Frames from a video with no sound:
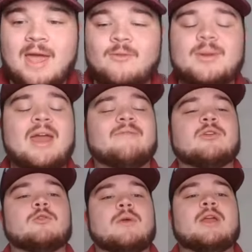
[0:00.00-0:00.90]
Everybody have a
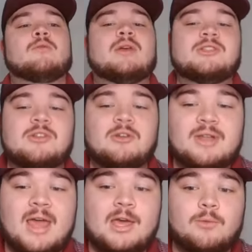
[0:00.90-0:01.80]
great rest of your
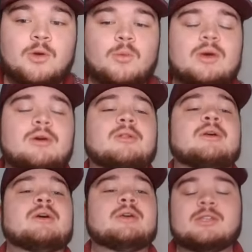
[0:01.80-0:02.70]
day, and we will
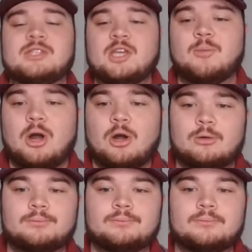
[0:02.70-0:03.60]
see you tomorrow.